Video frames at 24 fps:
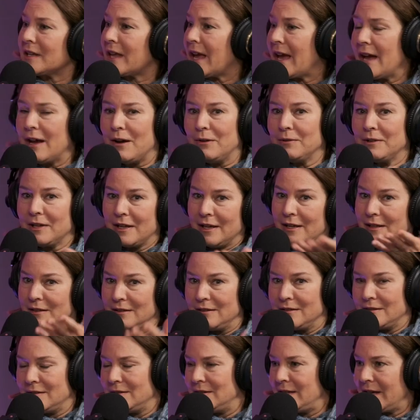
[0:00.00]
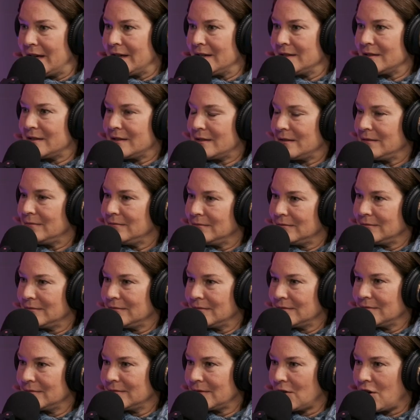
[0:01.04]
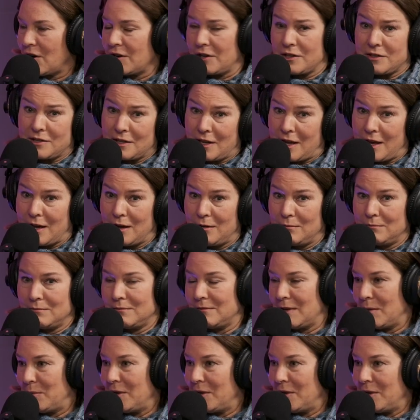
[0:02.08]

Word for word: count, and Dan's. But see, there might be a Honda count, guy maybe.